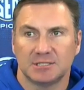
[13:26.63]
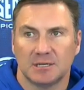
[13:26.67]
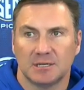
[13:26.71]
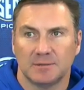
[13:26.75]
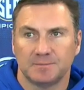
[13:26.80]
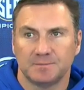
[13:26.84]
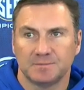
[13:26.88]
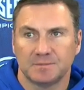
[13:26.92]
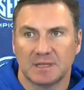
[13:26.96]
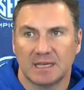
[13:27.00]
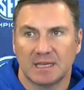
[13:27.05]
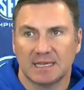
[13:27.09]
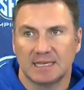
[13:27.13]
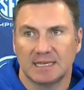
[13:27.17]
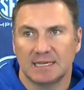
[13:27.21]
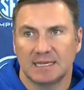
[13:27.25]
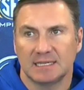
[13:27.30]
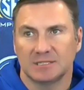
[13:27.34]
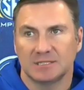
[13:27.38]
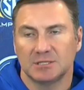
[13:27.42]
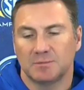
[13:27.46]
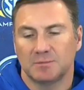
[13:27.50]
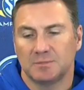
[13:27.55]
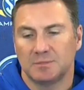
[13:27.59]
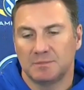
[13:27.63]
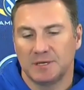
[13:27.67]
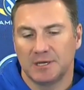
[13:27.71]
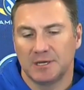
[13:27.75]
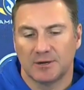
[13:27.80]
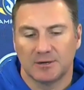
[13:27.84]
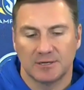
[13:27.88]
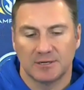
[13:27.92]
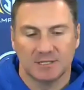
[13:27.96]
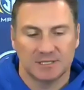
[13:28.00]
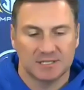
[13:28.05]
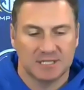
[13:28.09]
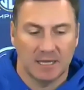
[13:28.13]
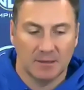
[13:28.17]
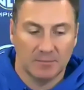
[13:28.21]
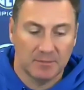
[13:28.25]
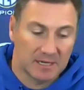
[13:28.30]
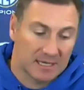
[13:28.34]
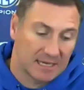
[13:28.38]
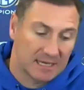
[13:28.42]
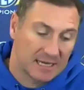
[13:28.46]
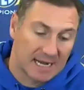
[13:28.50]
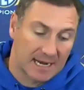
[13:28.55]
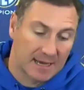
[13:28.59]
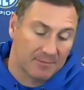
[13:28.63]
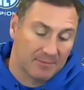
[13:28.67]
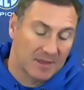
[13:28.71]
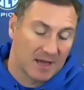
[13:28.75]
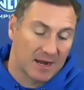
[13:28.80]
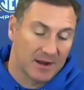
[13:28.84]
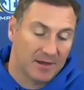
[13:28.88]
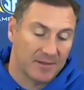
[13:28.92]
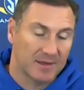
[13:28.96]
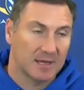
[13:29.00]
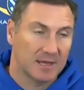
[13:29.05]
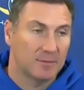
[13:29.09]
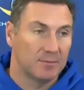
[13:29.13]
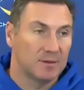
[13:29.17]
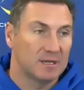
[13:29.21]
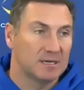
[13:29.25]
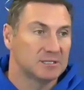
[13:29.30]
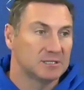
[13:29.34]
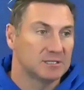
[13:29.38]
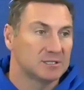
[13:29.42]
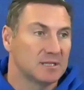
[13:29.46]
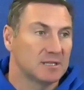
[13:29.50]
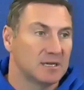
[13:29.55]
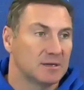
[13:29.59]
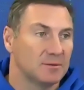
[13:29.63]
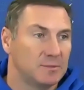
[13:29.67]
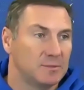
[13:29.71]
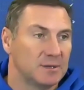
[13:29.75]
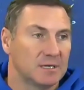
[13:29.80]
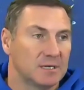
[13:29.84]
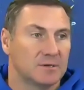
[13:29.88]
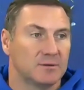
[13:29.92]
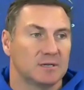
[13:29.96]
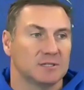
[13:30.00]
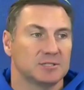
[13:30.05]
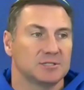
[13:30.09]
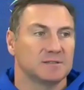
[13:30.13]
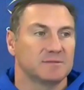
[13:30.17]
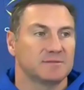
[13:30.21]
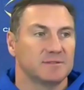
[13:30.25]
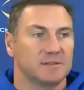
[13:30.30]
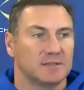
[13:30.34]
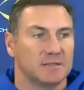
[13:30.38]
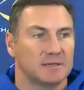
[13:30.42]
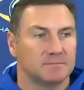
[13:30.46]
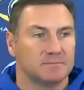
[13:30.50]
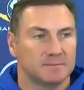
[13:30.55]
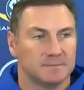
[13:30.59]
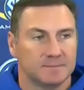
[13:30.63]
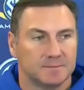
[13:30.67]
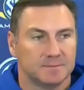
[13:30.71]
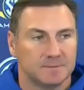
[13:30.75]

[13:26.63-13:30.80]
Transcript: So I guess it'd be hard to say, but again, I'm not on the committee. So that would be a question for them.